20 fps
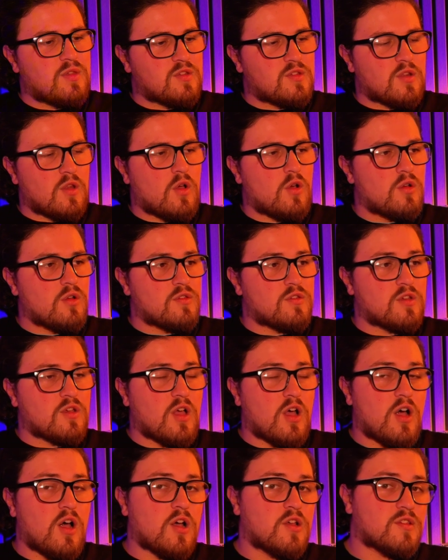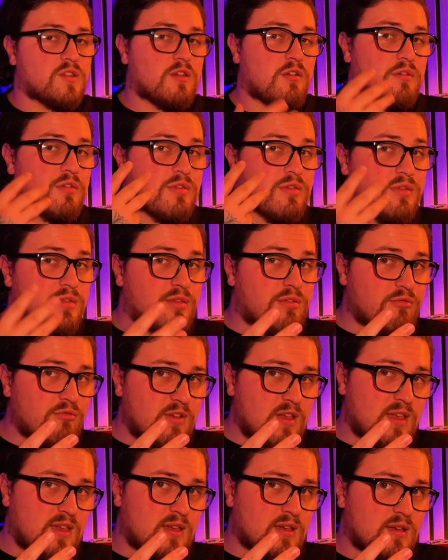this line of cigars, and there are
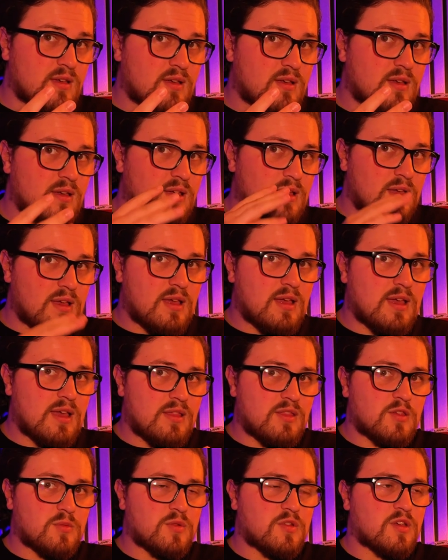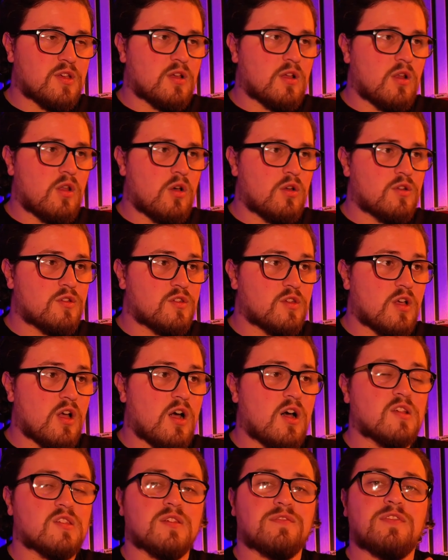3 in this particular line of
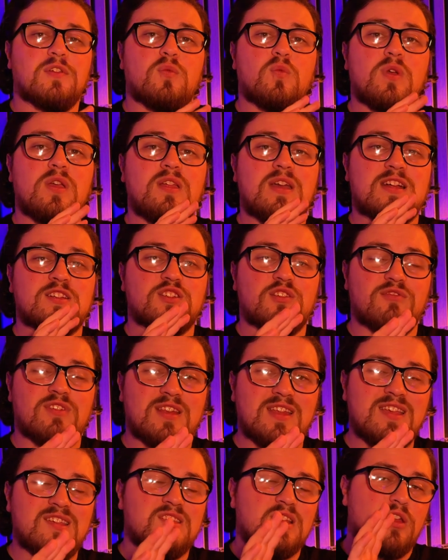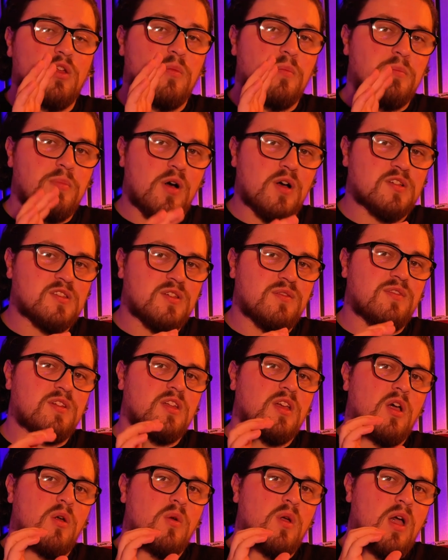cigars, and we actually released an unboxing
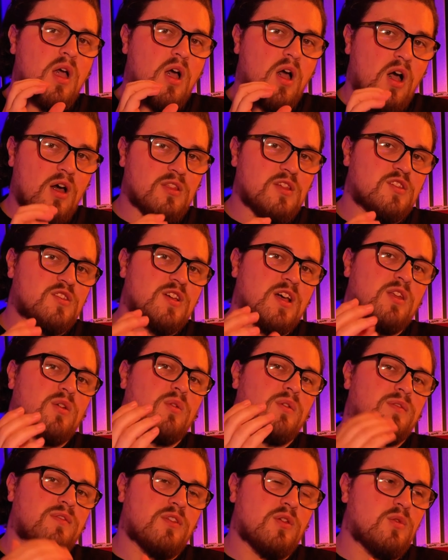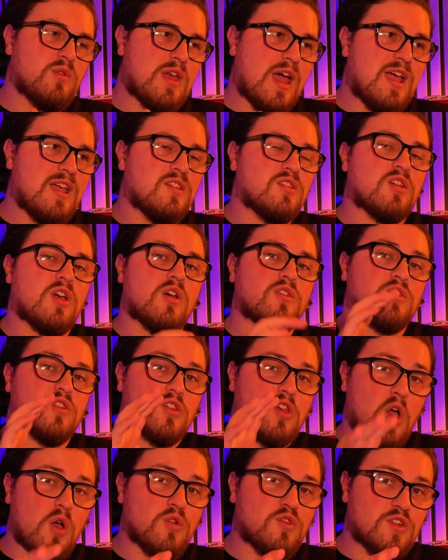video on this channel a few days ago, so
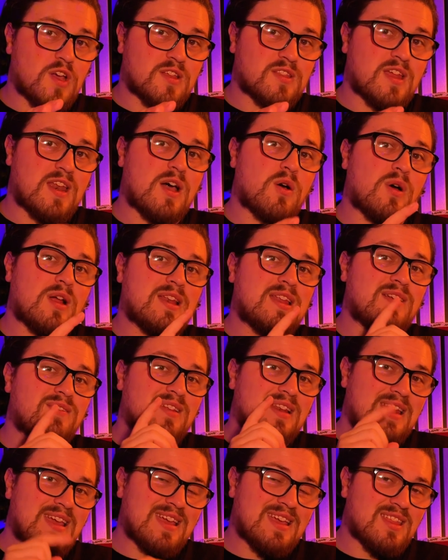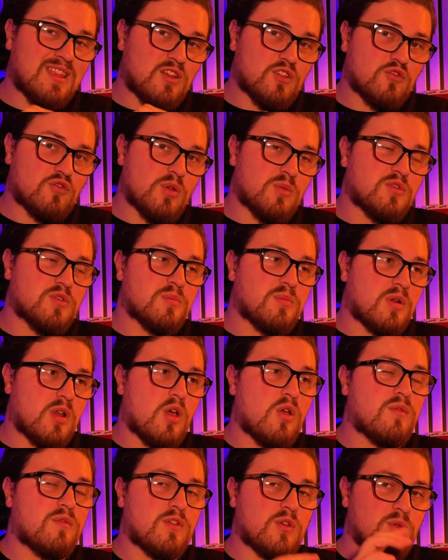go check that out. I'll leave a link in the description
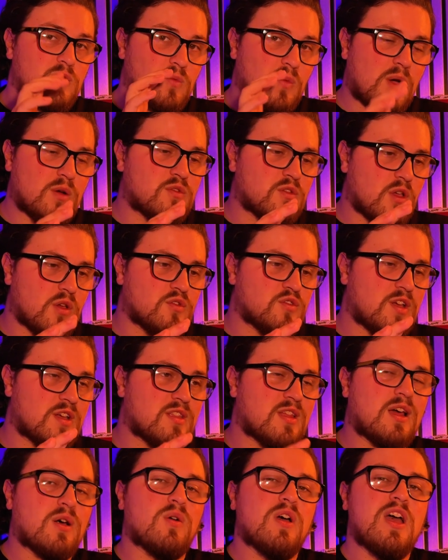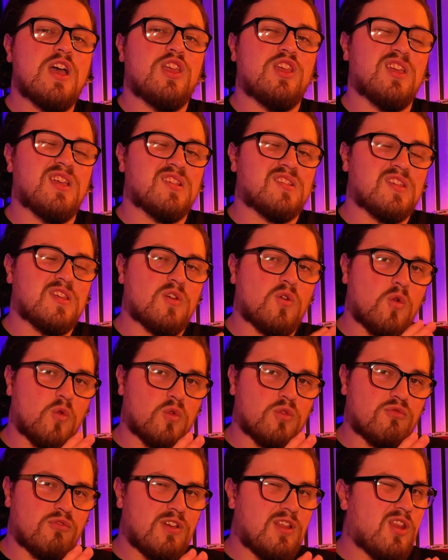below for you as well to go check that out. You can see
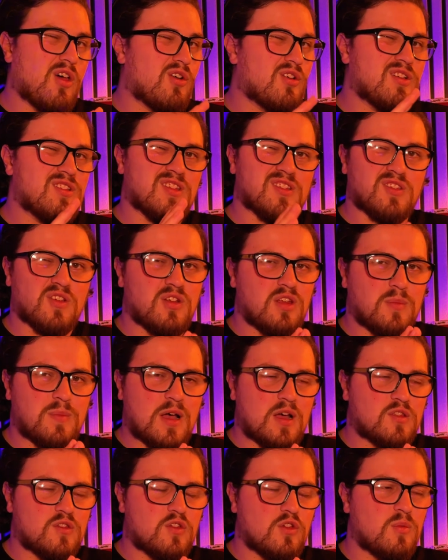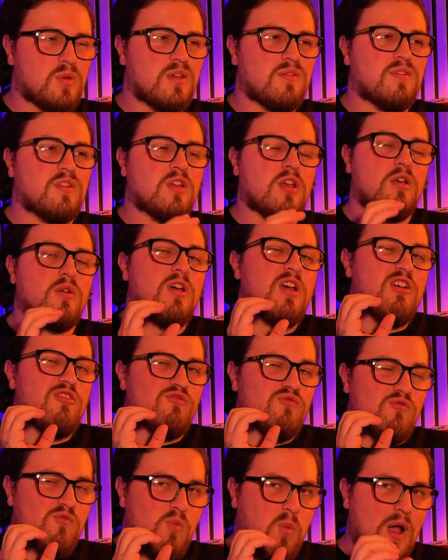all 3 lines. It's only about a 2-minute video,
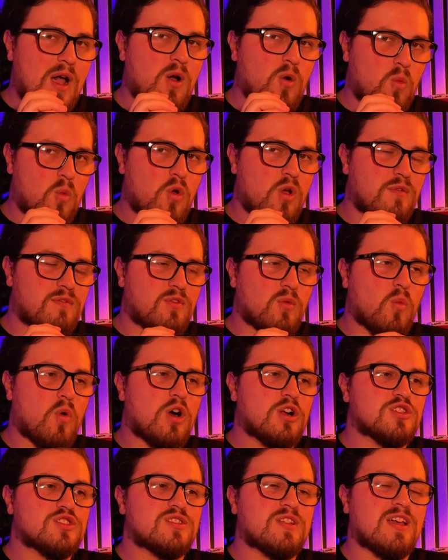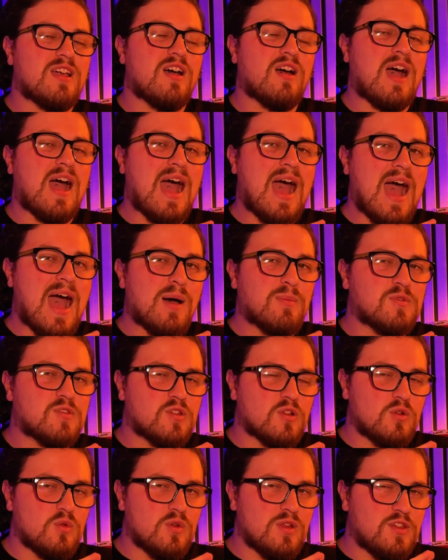well worth the watch. They are
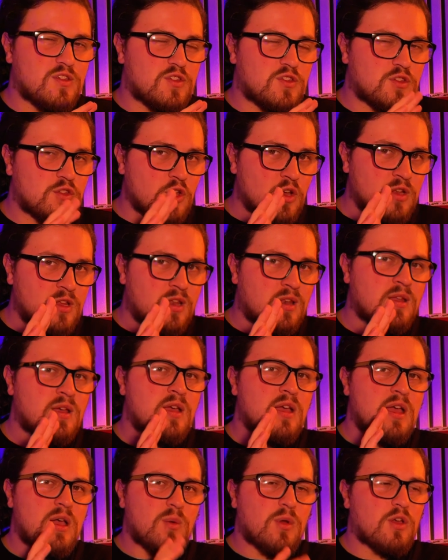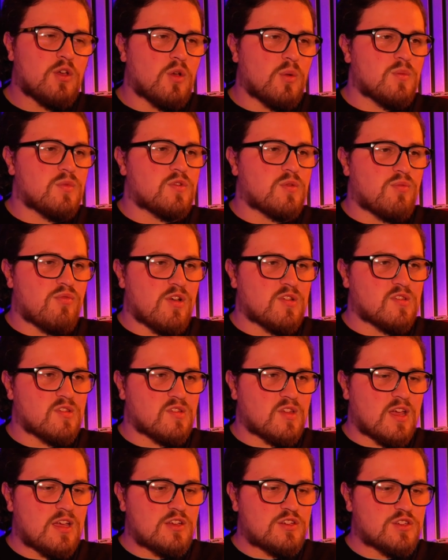absolutely stunning when it comes to
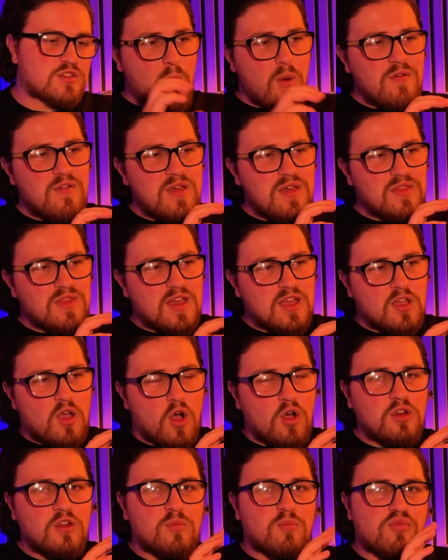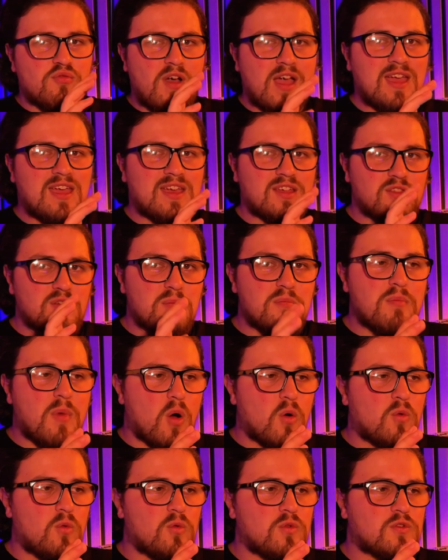presentation. However, they're kind of breaking the
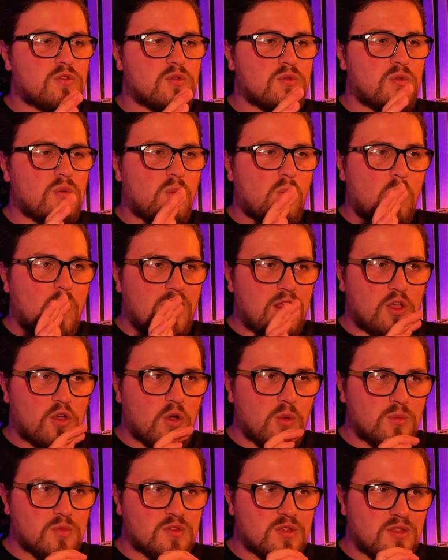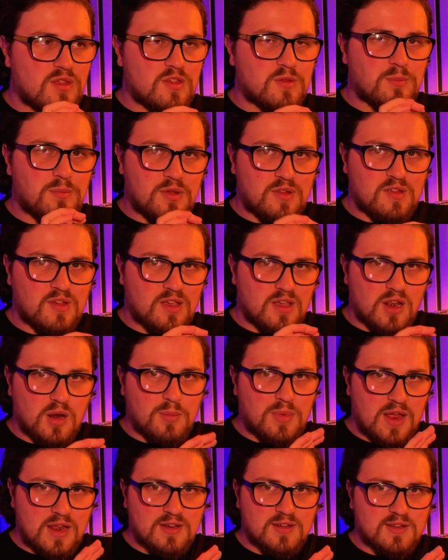mold when it comes to this particular
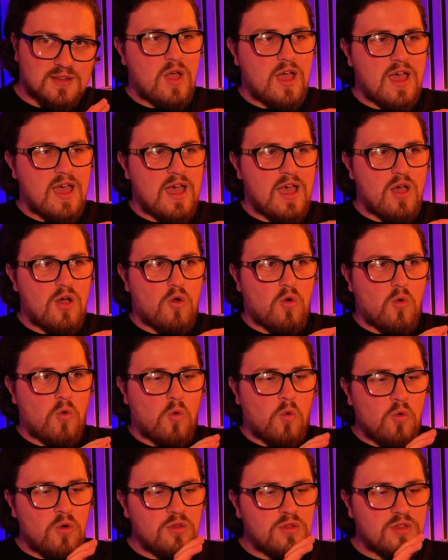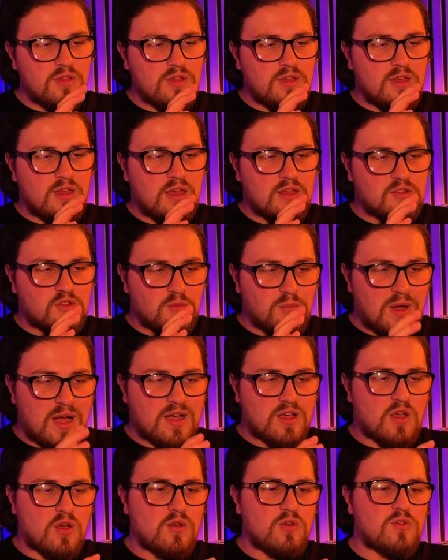blend, where all of the
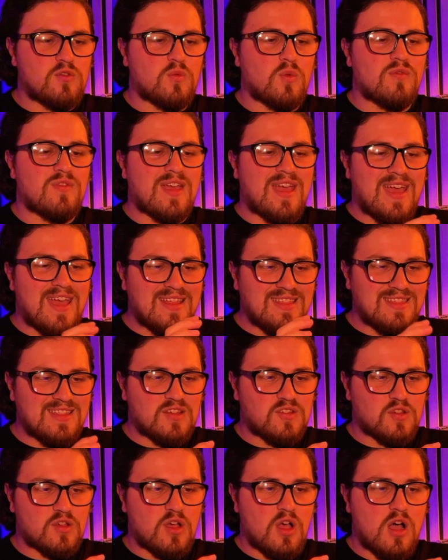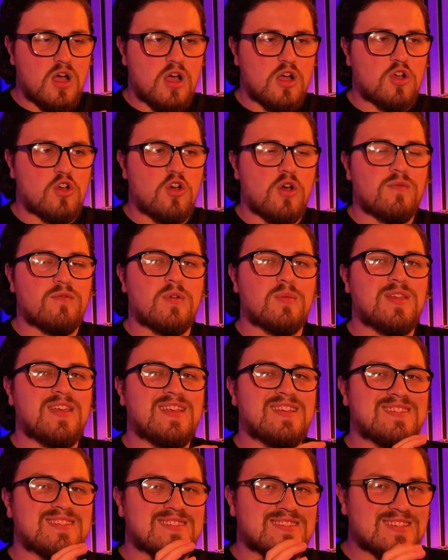tobaccos within the cigar come from the
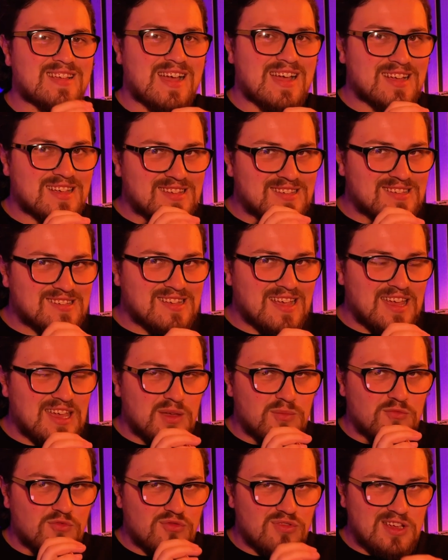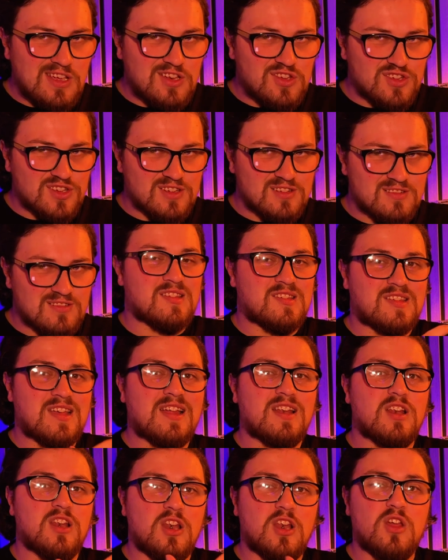exact same region, the
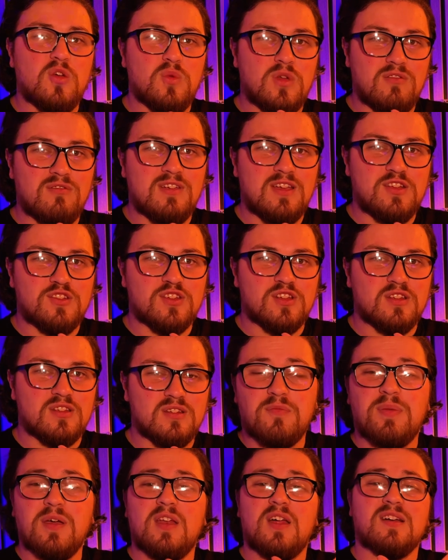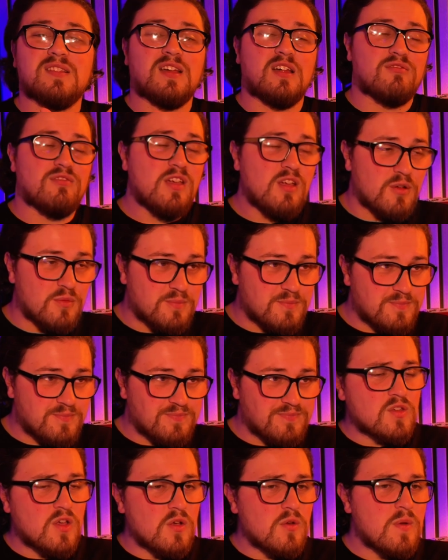San Luis region of Pinar del Rio.
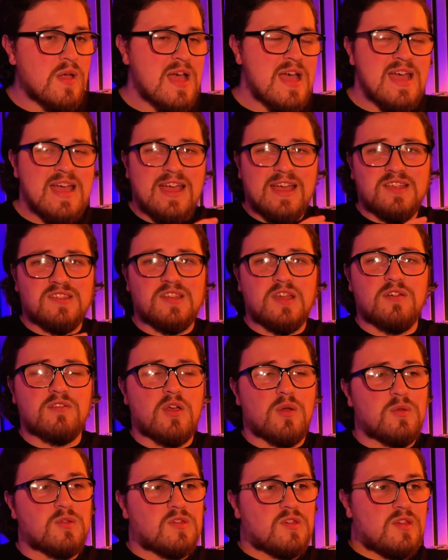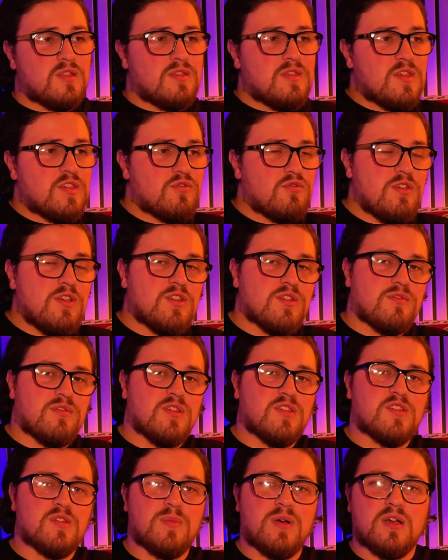So instead of going to this region for
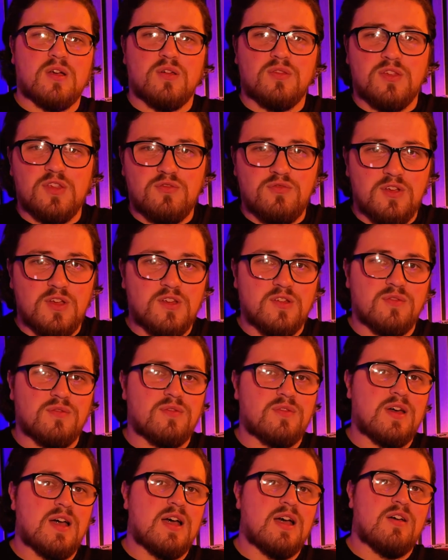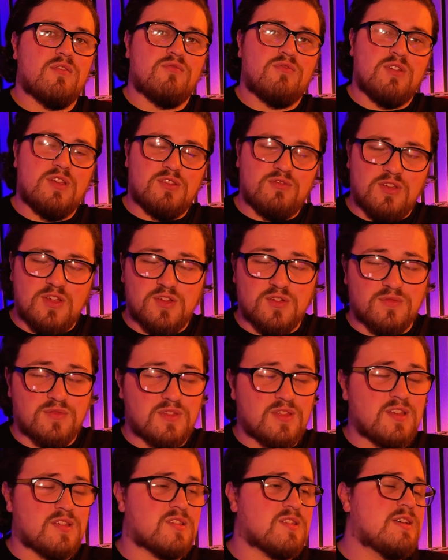this tobacco, this region for that, this region
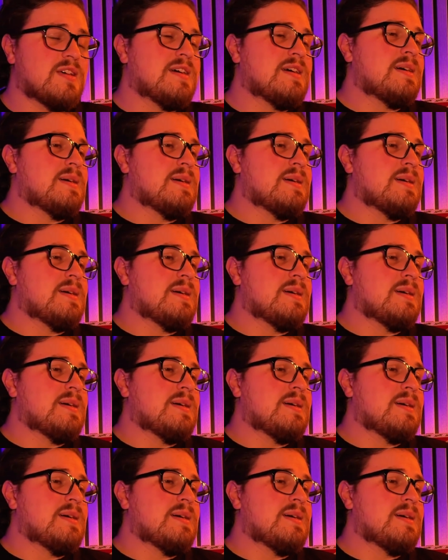for this,